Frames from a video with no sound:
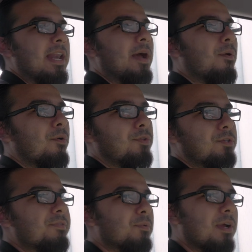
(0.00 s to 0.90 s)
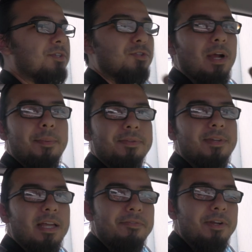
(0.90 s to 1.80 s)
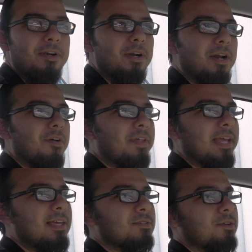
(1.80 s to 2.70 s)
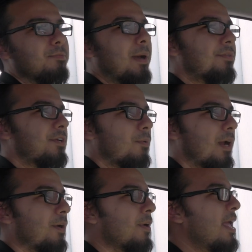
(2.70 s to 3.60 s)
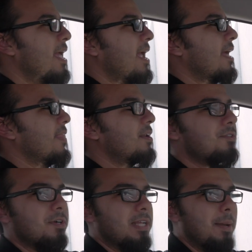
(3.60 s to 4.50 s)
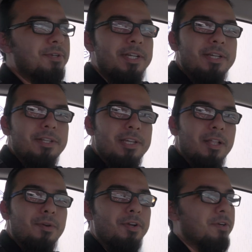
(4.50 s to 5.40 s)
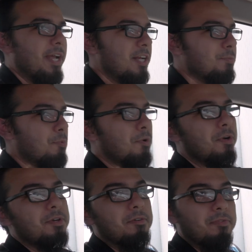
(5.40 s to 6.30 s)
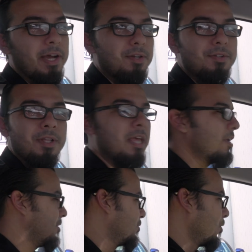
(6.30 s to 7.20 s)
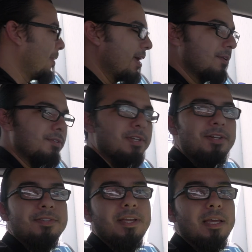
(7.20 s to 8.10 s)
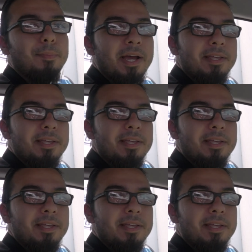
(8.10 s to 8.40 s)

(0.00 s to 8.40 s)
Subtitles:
now all those UV rays are trapped inside of here and all that heat starts bouncing around, and that'll start damaging and discoloring your dashboard, your vinyl, your door panels, such as like in my